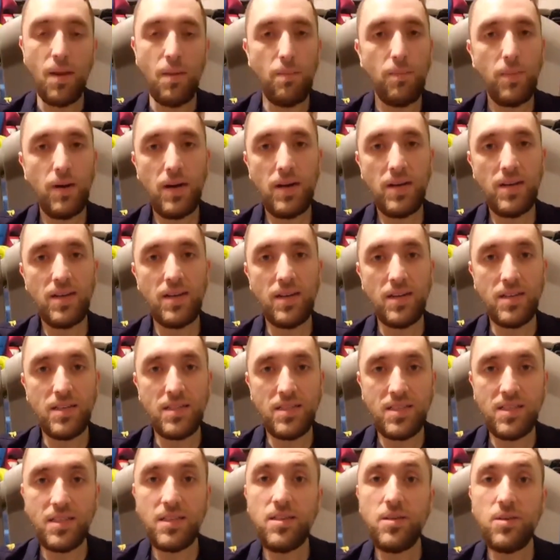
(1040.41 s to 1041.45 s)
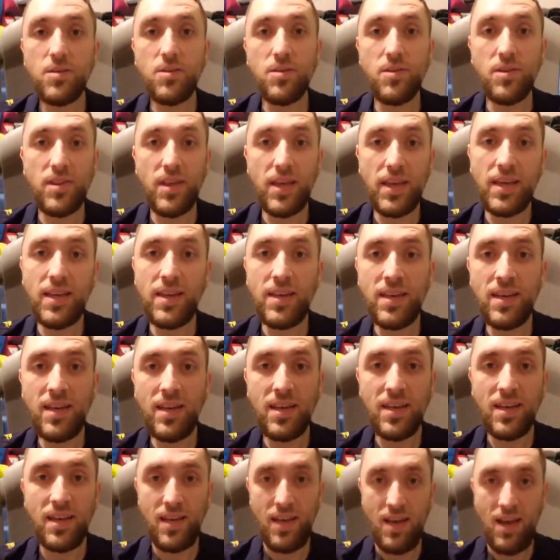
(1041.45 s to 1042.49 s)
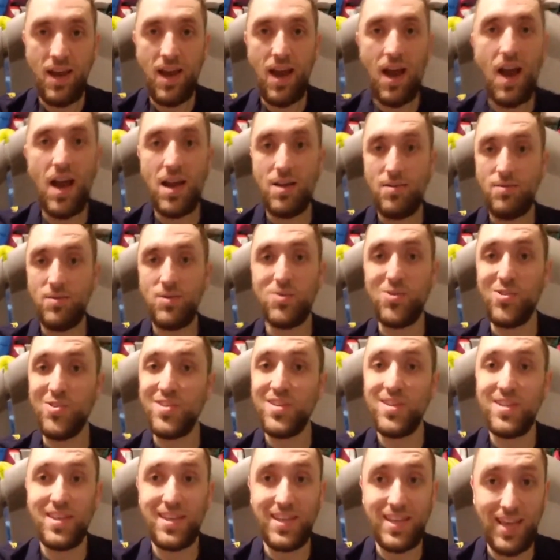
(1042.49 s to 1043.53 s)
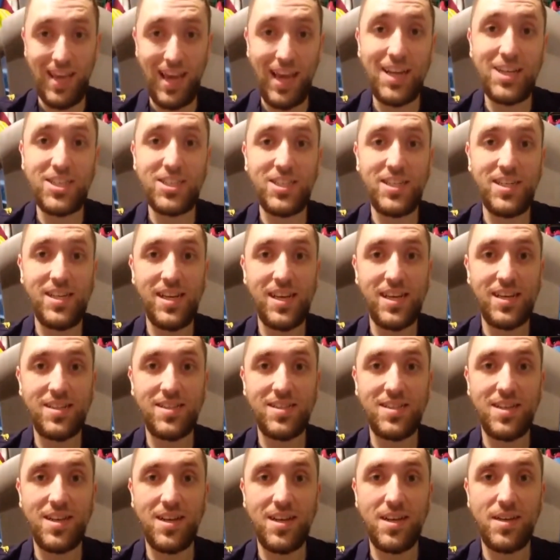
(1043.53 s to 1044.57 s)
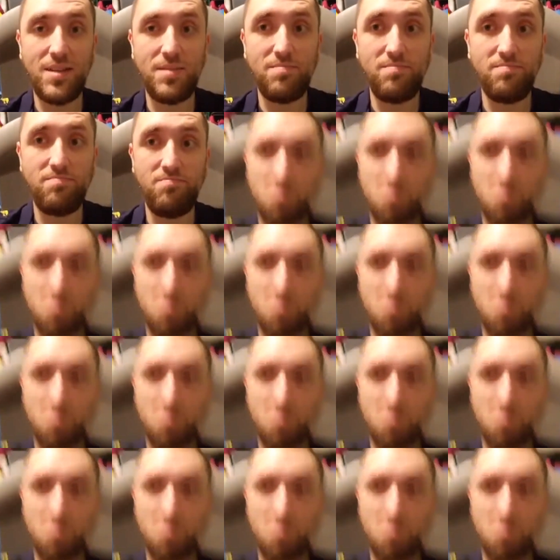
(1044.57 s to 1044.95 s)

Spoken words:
But until then, I will catch you next time.